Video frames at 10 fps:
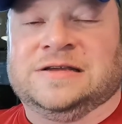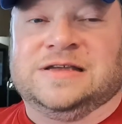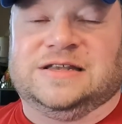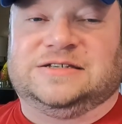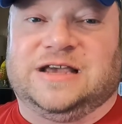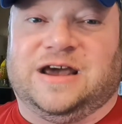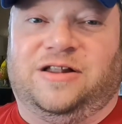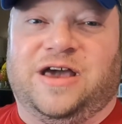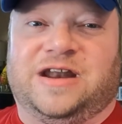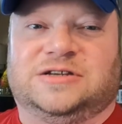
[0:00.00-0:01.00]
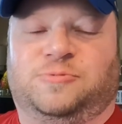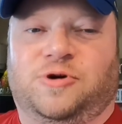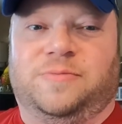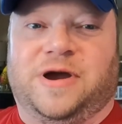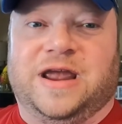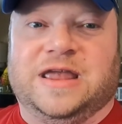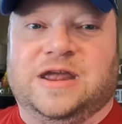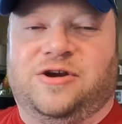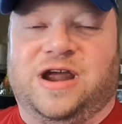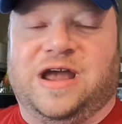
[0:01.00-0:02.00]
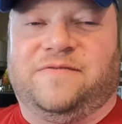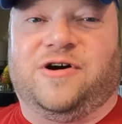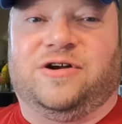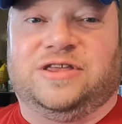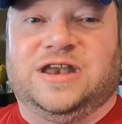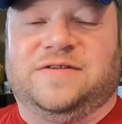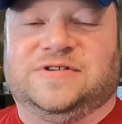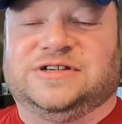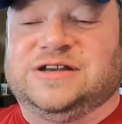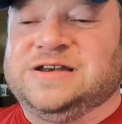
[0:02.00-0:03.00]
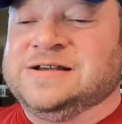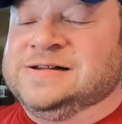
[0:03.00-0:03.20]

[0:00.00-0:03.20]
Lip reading: In Seattle, I had a sport bike. Here I have a Harley Davidson.